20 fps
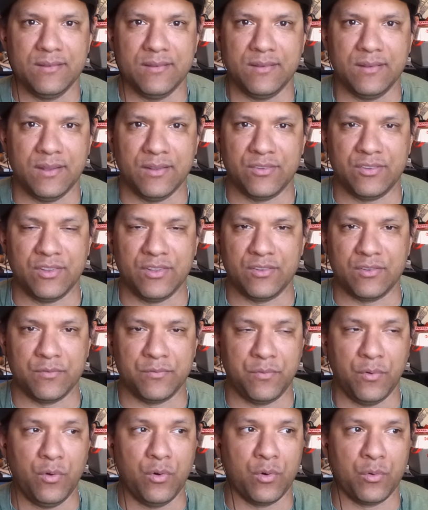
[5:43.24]
in season
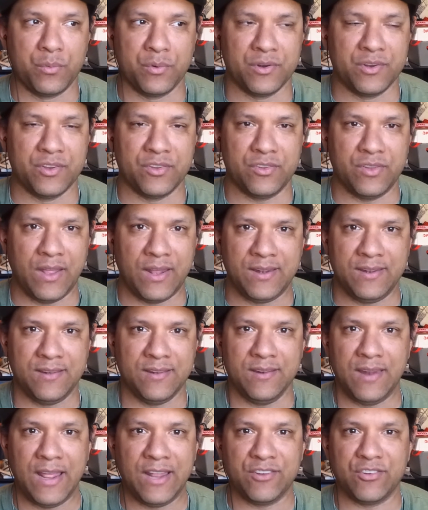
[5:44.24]
4. We're just
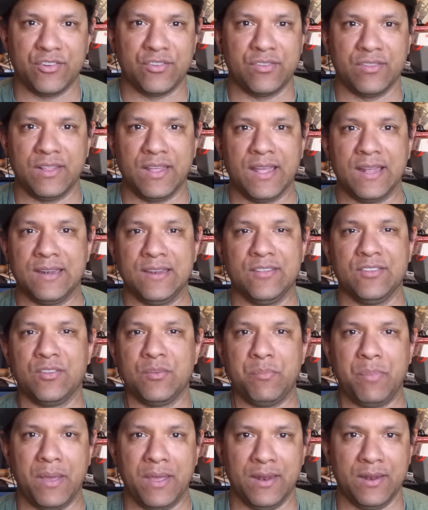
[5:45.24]
anxiously
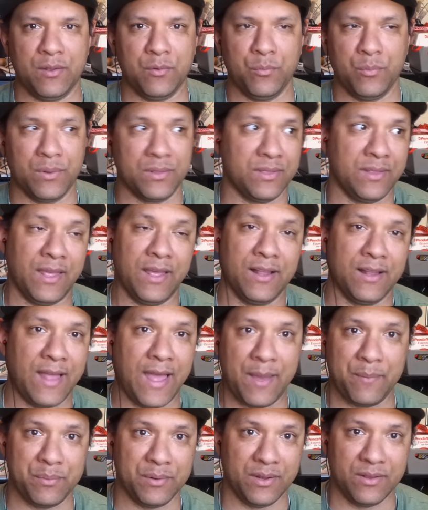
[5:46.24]
anticipating what the hell
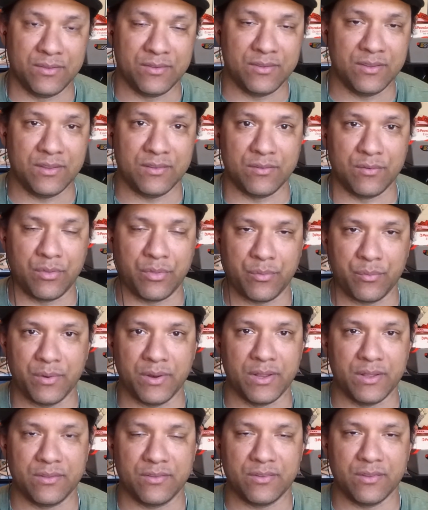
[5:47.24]
happened in season
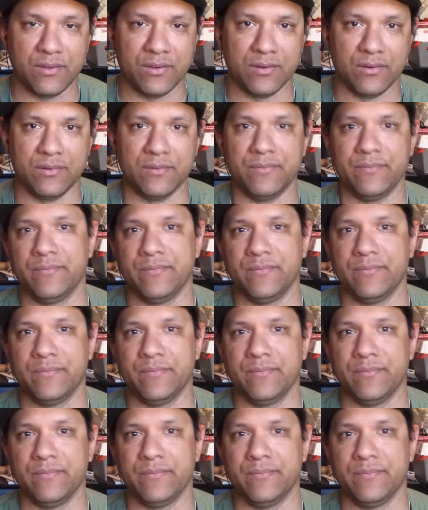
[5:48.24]
3. So